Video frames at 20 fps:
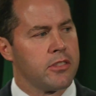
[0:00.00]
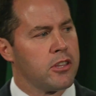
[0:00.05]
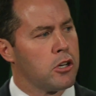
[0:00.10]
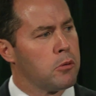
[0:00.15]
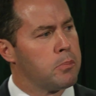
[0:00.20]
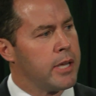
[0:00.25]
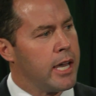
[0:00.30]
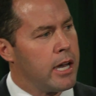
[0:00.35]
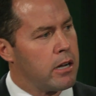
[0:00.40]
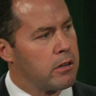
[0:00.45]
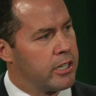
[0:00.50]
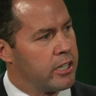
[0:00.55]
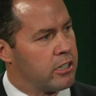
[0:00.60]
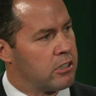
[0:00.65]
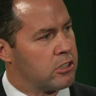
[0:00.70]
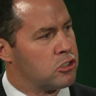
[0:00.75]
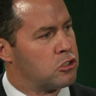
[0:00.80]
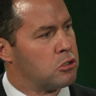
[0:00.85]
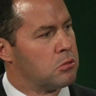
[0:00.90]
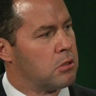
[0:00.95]
They'll be out
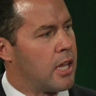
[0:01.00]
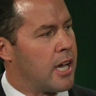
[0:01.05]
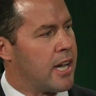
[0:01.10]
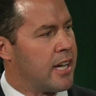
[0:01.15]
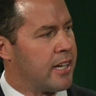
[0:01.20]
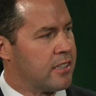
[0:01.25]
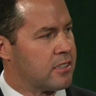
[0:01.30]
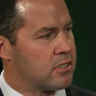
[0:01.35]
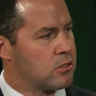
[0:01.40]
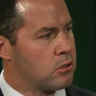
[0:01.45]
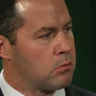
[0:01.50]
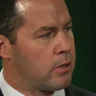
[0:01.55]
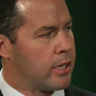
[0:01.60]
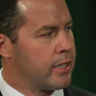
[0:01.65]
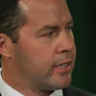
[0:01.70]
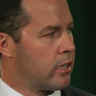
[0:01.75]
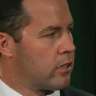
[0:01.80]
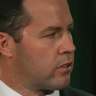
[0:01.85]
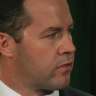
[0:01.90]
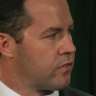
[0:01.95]
here in July. So
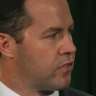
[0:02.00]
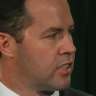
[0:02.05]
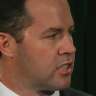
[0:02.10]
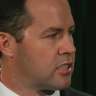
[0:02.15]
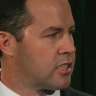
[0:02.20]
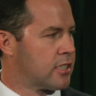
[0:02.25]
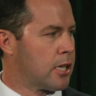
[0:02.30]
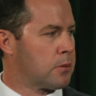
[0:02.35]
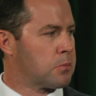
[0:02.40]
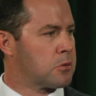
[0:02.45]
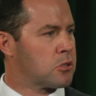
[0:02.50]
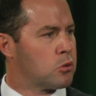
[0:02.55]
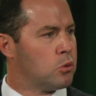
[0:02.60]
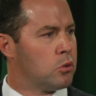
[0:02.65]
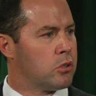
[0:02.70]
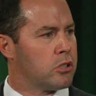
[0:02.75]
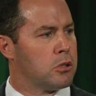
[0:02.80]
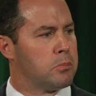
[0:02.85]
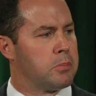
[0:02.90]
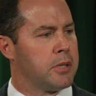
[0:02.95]
right now they're finishing up
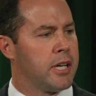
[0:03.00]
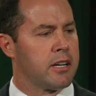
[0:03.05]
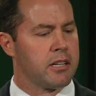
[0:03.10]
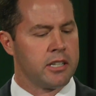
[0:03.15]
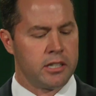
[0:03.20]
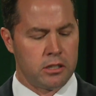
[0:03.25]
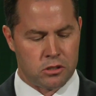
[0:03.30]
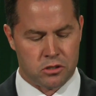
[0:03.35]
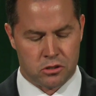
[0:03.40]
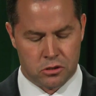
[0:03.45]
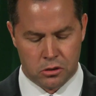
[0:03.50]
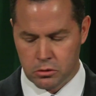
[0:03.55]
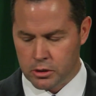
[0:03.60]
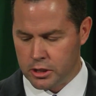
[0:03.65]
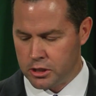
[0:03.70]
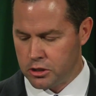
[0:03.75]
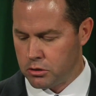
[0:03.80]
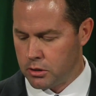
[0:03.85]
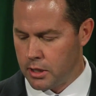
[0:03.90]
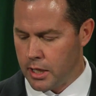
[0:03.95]
school. They'll be out here
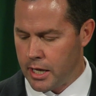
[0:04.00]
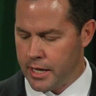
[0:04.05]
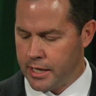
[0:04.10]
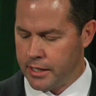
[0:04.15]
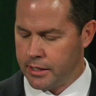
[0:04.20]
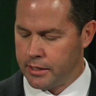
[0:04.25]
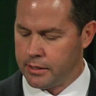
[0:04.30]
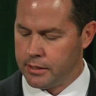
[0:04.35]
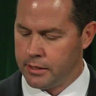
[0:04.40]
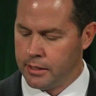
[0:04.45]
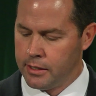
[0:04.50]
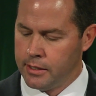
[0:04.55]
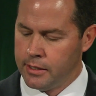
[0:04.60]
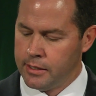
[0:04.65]
soon in July, and